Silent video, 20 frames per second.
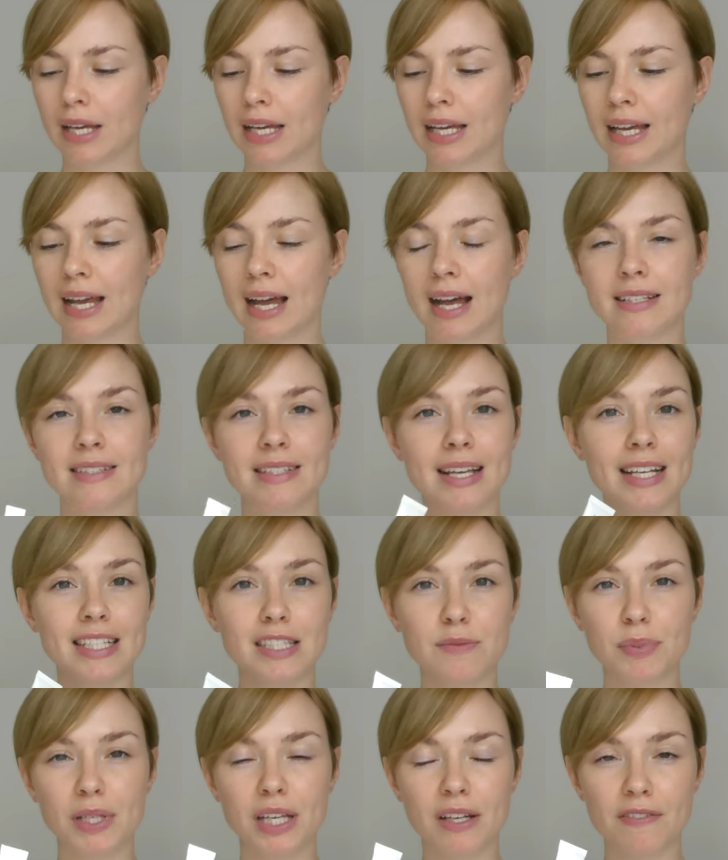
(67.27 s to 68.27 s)
It has
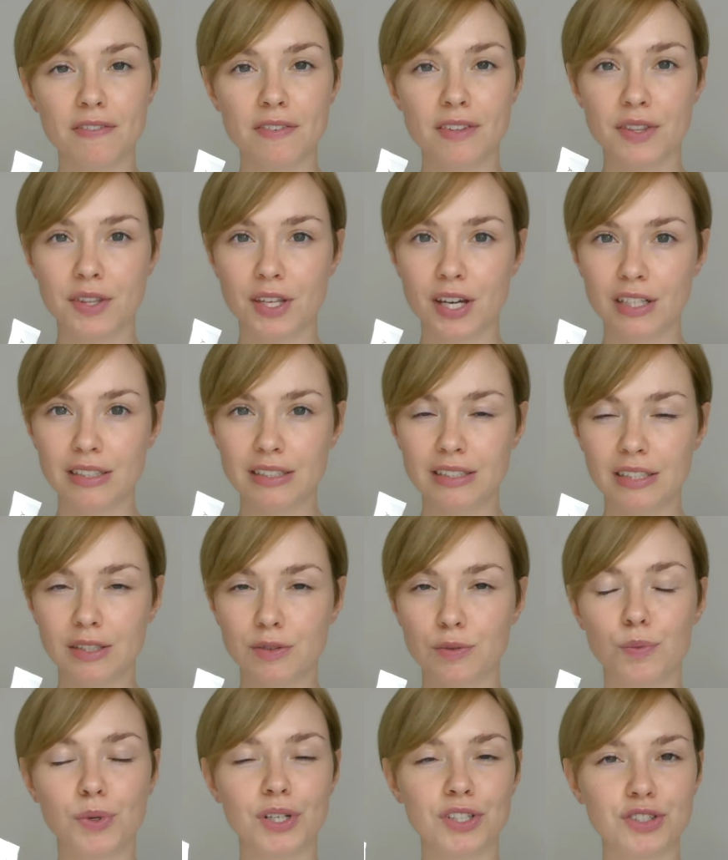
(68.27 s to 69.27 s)
SPF 30,
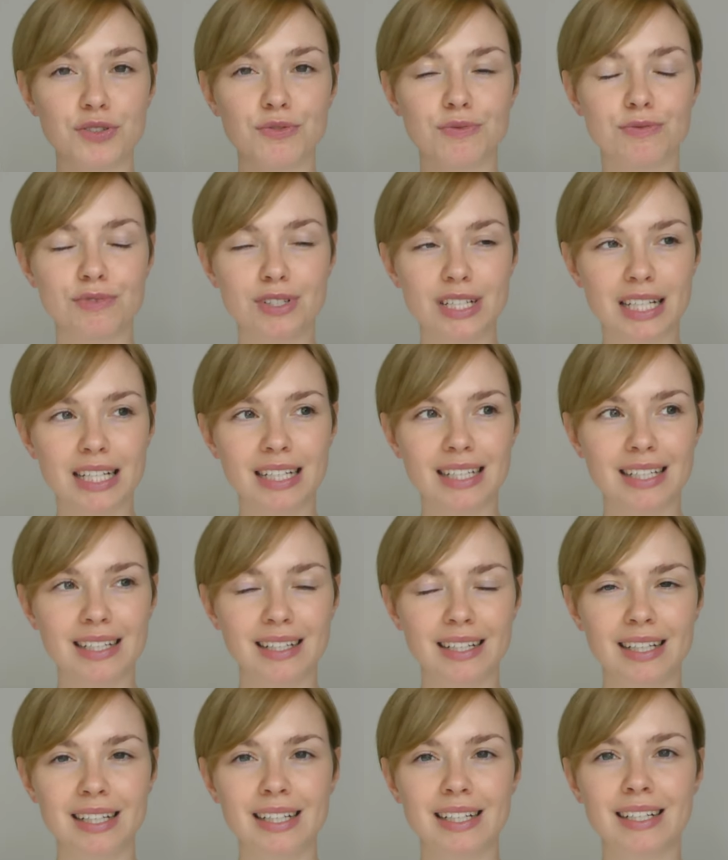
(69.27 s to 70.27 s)
which really